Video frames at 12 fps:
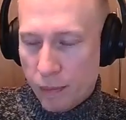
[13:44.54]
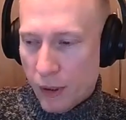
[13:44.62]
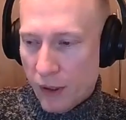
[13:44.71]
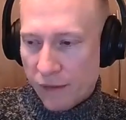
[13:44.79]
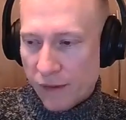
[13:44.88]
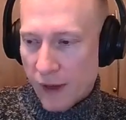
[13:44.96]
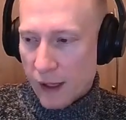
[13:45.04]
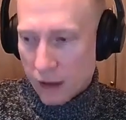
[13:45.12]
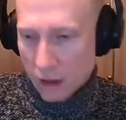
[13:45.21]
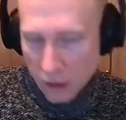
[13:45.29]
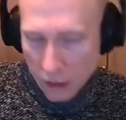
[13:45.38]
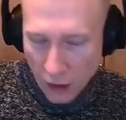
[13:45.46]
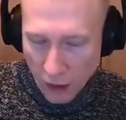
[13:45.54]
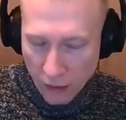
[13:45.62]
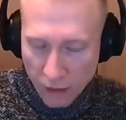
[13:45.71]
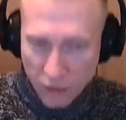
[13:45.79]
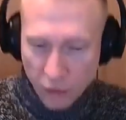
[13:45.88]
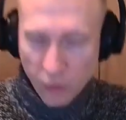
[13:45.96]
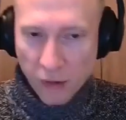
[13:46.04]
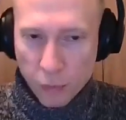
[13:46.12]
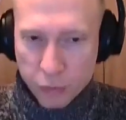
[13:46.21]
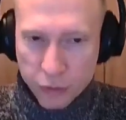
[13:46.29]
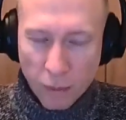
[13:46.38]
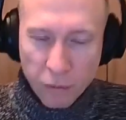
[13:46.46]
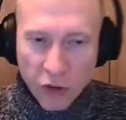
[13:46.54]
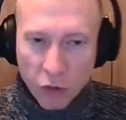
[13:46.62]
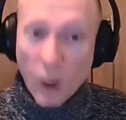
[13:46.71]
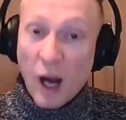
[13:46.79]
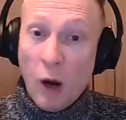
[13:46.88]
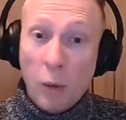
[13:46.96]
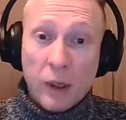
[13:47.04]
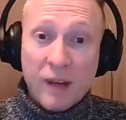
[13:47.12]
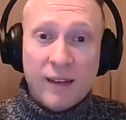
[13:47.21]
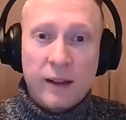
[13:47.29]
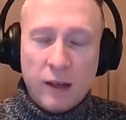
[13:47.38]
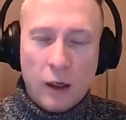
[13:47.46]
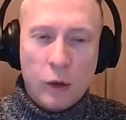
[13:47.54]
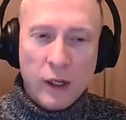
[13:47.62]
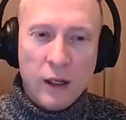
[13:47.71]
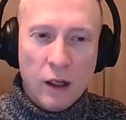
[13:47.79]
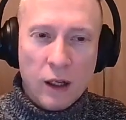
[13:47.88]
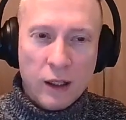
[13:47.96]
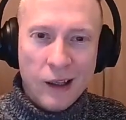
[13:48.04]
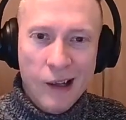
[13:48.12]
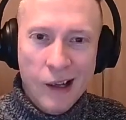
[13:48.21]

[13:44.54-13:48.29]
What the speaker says: perfect coherence with the prompt as well, because I told it, look,